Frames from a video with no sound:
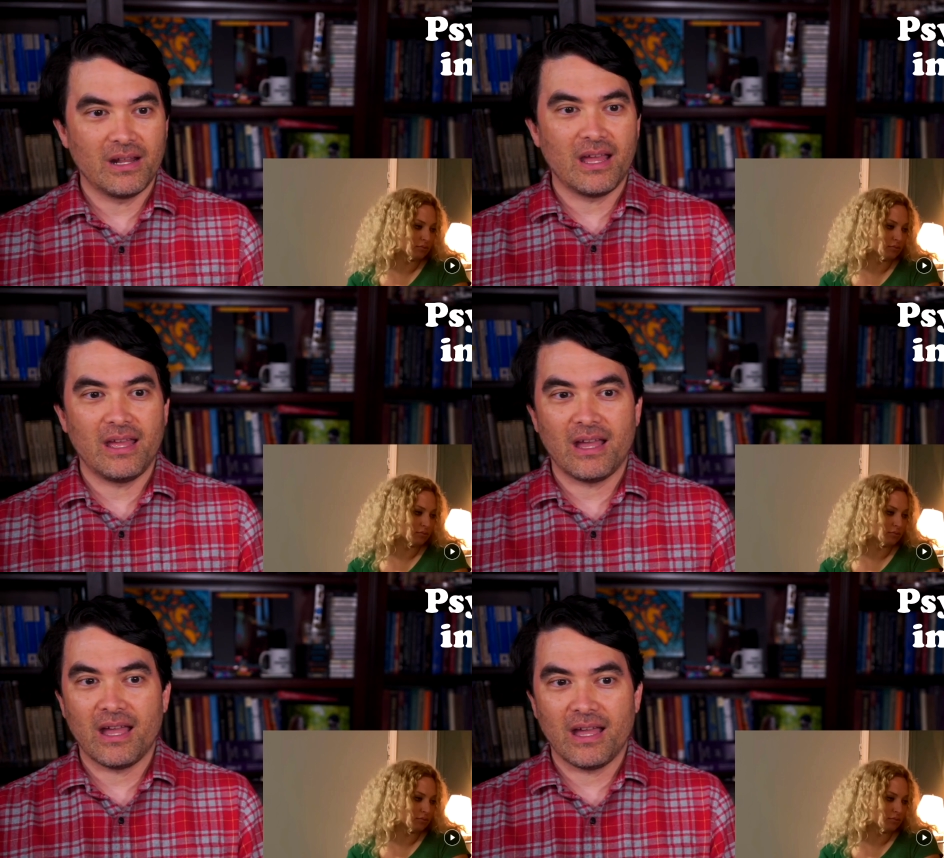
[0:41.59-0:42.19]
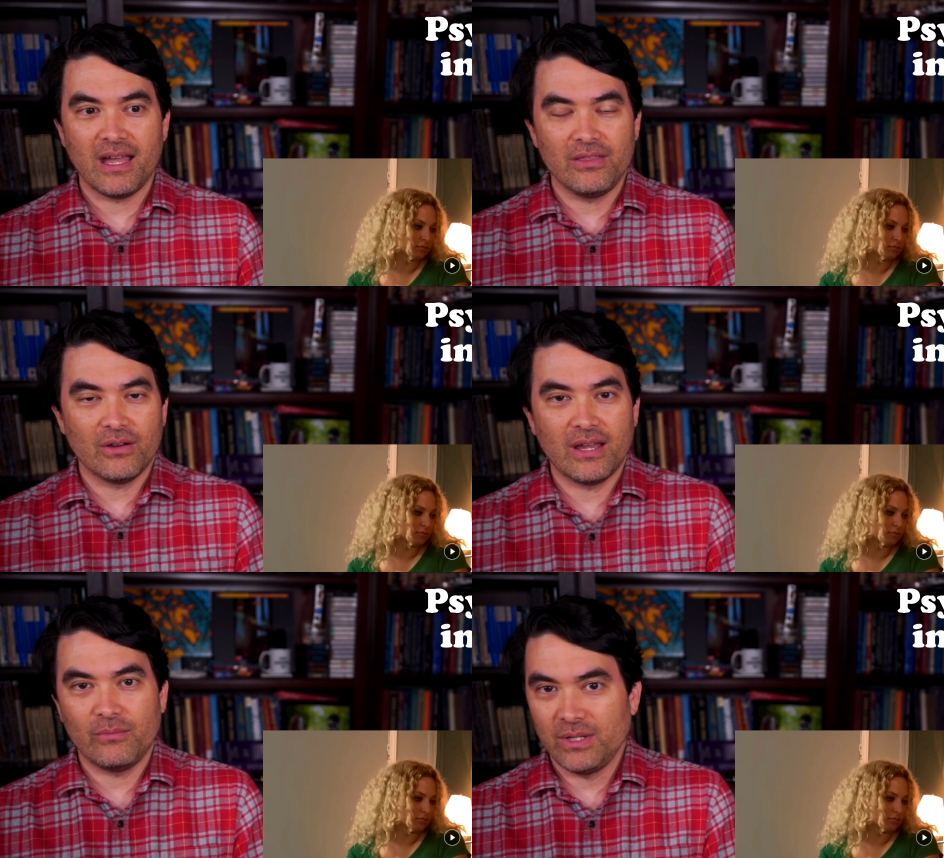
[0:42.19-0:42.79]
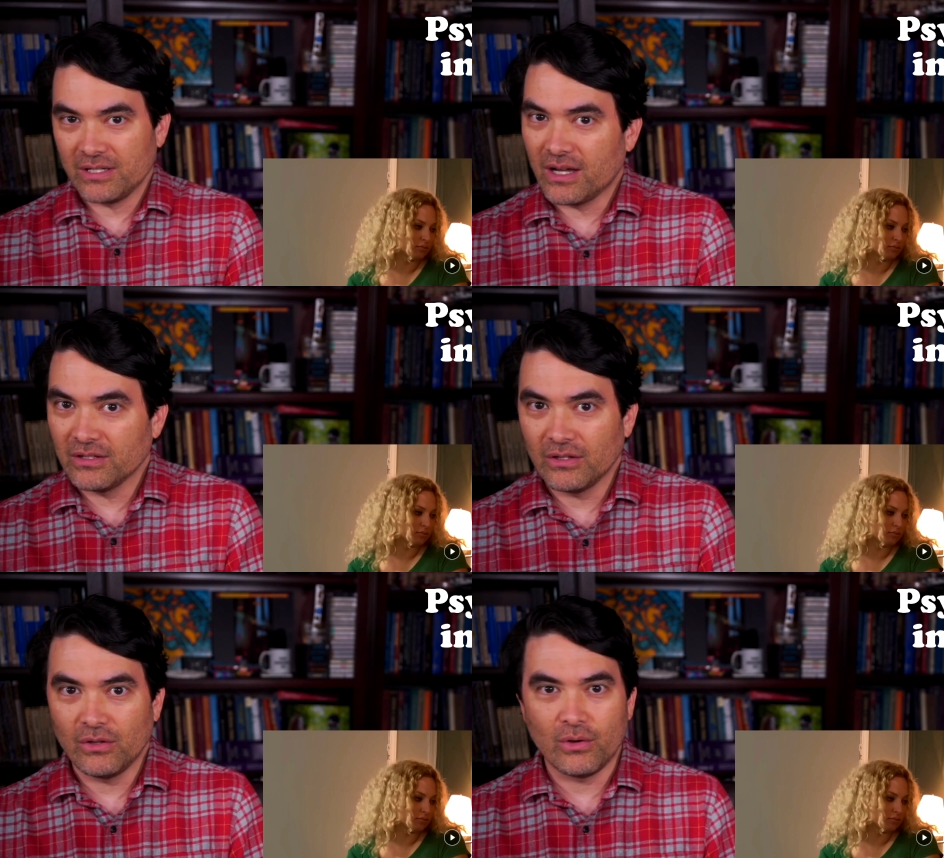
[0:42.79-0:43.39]
Speaker 1: I either ha we talked
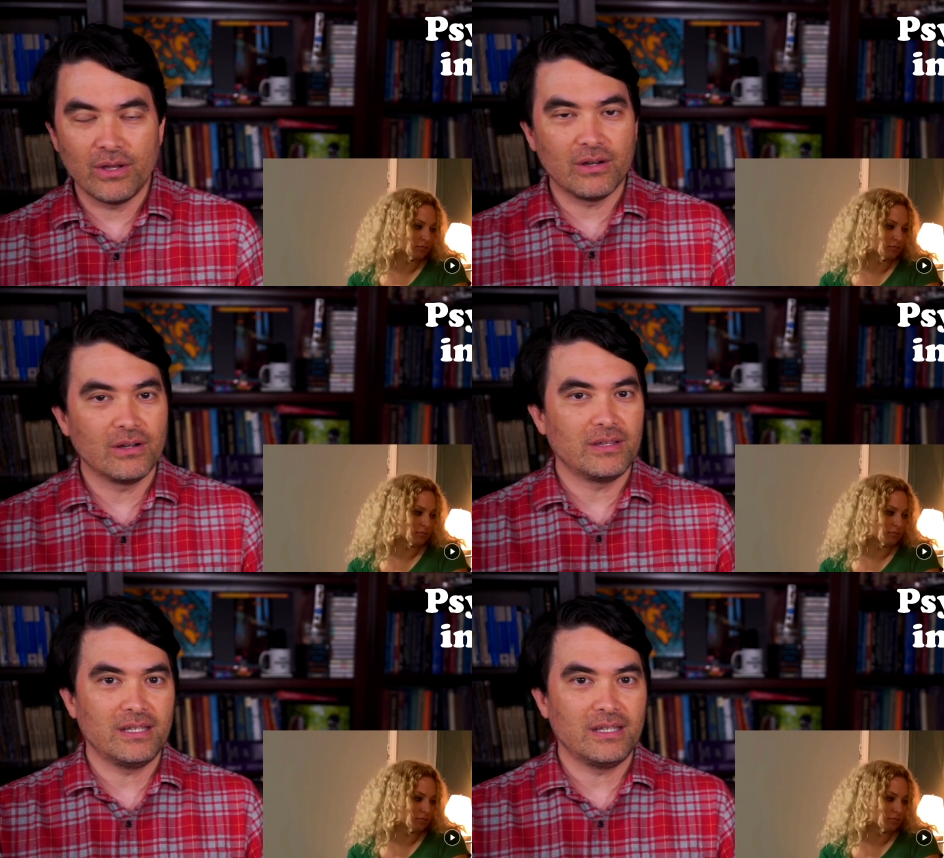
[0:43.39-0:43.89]
to the lawyer.